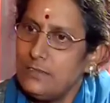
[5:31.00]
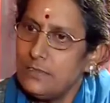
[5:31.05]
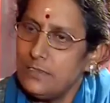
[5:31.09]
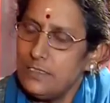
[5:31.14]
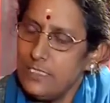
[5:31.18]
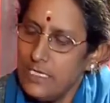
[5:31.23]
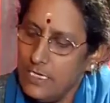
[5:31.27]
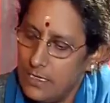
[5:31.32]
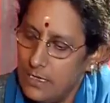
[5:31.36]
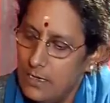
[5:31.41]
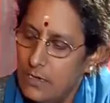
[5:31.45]

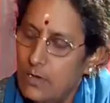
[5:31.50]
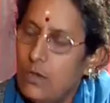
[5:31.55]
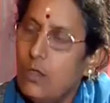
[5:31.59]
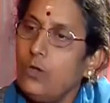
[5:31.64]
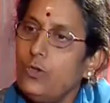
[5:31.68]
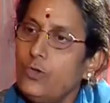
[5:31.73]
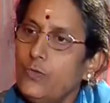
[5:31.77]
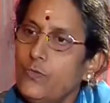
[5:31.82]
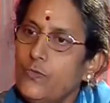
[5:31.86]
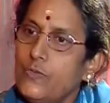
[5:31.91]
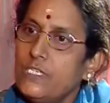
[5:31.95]
see, a
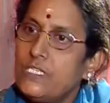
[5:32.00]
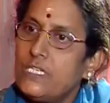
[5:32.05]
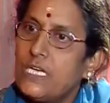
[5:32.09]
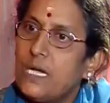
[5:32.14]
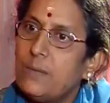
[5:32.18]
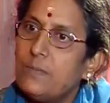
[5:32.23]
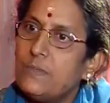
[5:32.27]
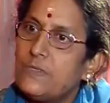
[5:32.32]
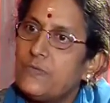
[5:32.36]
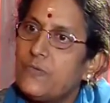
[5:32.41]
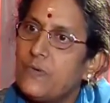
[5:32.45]
lot of it
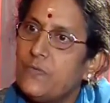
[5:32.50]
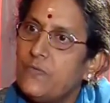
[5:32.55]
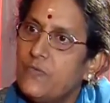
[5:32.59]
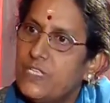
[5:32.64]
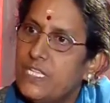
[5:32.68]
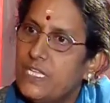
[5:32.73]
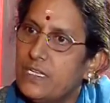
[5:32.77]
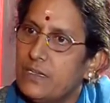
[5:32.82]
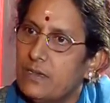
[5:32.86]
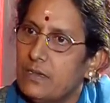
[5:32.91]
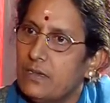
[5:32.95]
comes from
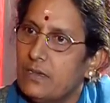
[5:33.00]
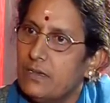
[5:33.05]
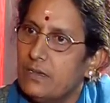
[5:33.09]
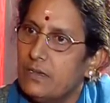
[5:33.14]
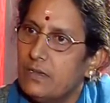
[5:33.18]
within.